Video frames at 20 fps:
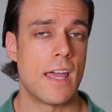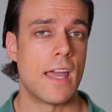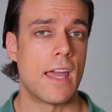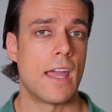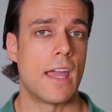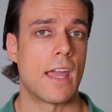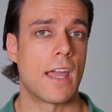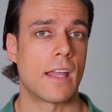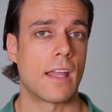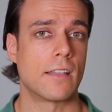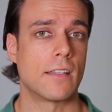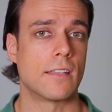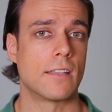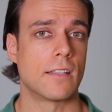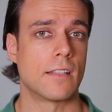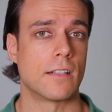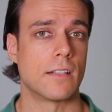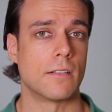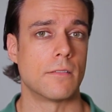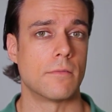And
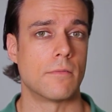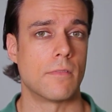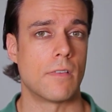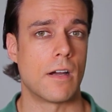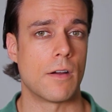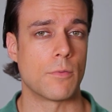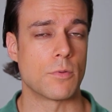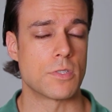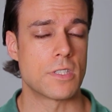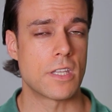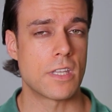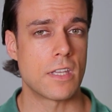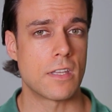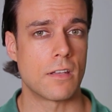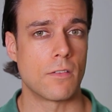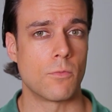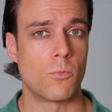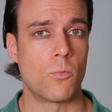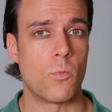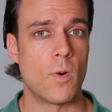I was
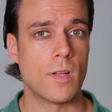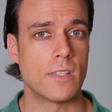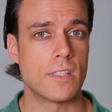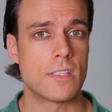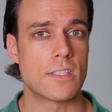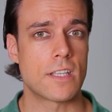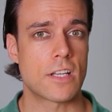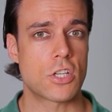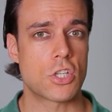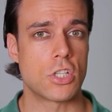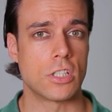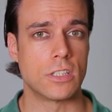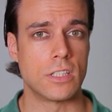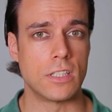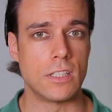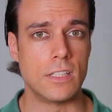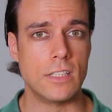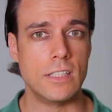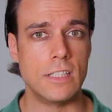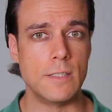thinking, what is actually the
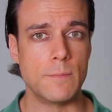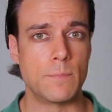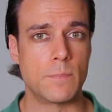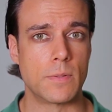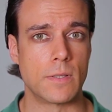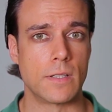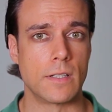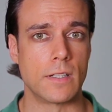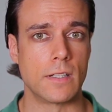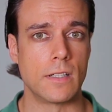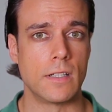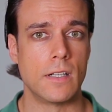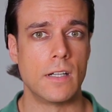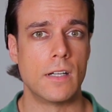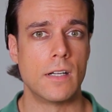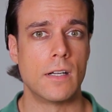deeper